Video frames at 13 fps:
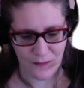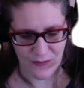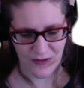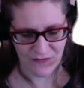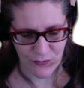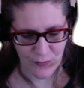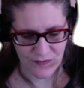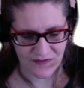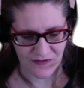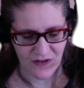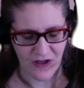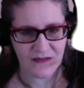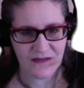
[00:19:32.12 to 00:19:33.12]
everyone is in
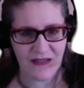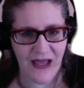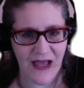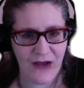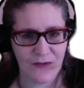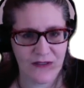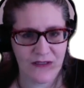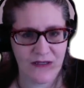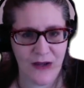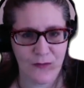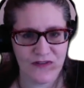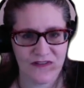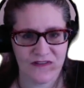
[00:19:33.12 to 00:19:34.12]
lockdown and I
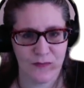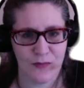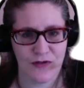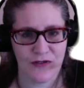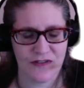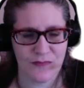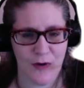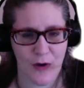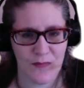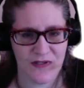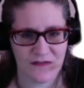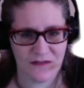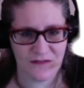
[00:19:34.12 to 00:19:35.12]
was supporting a small
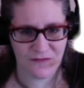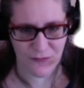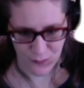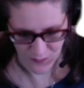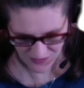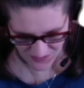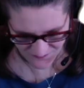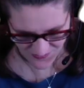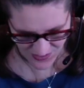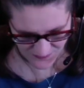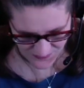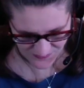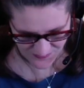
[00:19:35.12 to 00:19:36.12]
business for the week, I
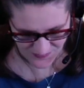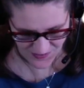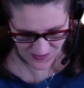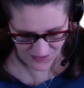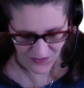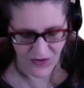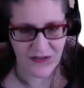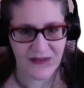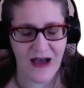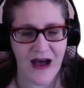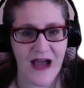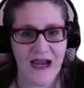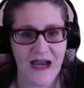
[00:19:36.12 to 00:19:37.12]
found this deck
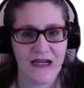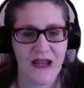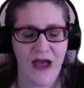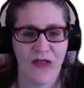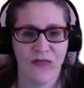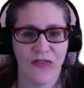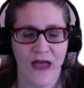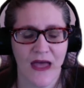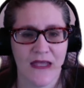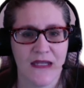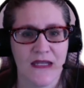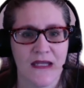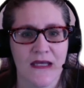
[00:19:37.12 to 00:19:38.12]
online and
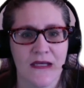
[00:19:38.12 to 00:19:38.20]
then